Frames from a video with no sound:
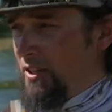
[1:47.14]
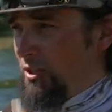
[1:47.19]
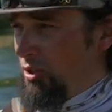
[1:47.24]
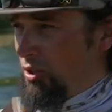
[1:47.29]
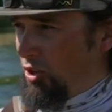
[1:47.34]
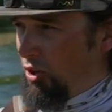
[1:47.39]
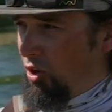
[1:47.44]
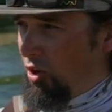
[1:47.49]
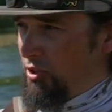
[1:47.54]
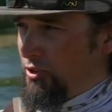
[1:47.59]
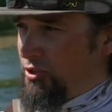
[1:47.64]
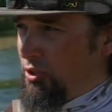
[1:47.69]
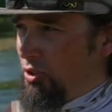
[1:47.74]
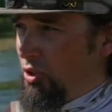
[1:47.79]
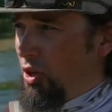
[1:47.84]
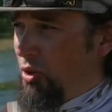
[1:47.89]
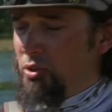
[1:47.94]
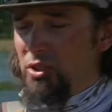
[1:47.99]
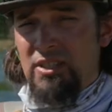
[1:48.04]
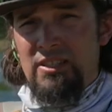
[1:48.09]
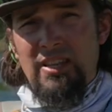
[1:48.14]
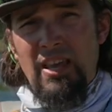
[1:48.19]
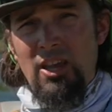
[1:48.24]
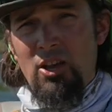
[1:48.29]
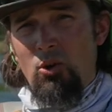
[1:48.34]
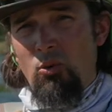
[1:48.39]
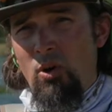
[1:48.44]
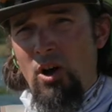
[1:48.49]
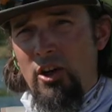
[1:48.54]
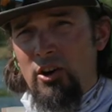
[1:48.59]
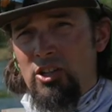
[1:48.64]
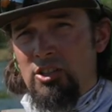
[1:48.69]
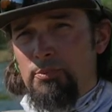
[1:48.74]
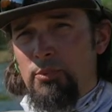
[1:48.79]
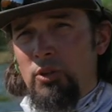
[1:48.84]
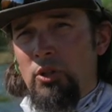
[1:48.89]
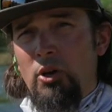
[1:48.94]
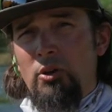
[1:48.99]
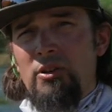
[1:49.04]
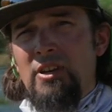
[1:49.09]
You can also go to tailwaters
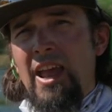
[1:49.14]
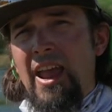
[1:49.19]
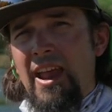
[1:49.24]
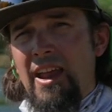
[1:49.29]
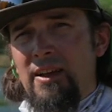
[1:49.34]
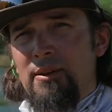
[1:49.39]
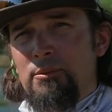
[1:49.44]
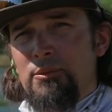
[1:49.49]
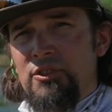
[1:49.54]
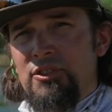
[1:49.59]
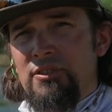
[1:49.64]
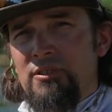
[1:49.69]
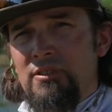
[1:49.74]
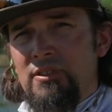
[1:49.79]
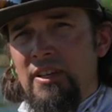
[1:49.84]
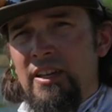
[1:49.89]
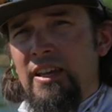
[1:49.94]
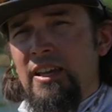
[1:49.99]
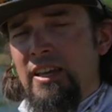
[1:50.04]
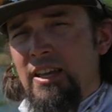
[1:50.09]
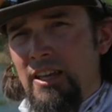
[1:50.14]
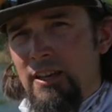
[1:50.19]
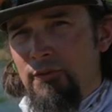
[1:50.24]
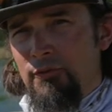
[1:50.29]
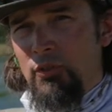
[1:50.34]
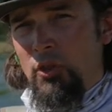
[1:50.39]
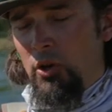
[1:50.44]
below dams if